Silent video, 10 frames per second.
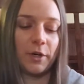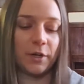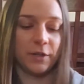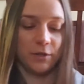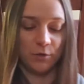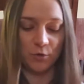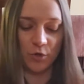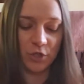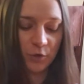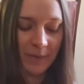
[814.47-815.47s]
on the
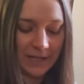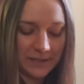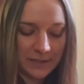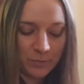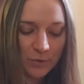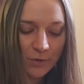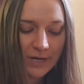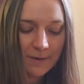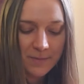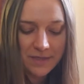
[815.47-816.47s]
nutritional balancing
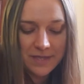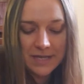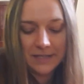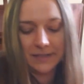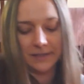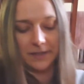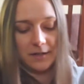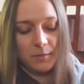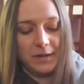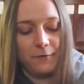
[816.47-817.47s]
program. And this is
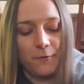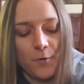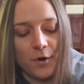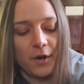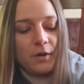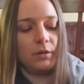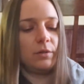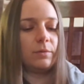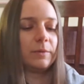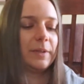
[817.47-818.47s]
going to be for
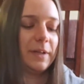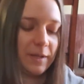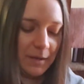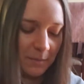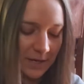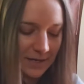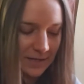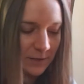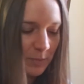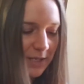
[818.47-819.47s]
my
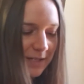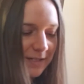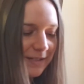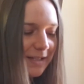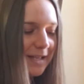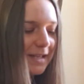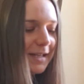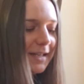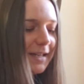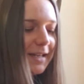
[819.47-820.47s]
husband.
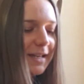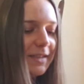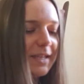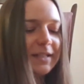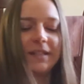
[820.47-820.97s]
These